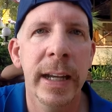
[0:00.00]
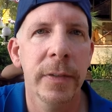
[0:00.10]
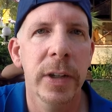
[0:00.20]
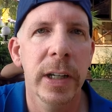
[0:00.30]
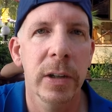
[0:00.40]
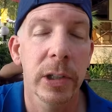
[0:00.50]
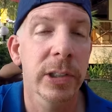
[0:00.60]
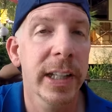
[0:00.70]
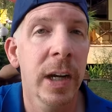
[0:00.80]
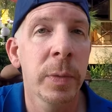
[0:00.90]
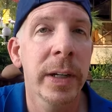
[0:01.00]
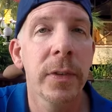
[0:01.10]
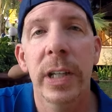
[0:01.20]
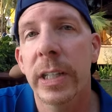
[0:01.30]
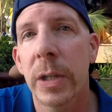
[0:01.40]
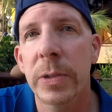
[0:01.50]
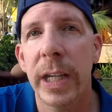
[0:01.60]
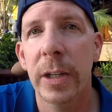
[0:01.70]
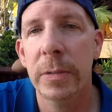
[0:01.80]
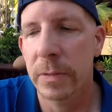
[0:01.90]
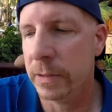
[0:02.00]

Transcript: ever now, because now whenever he goes out,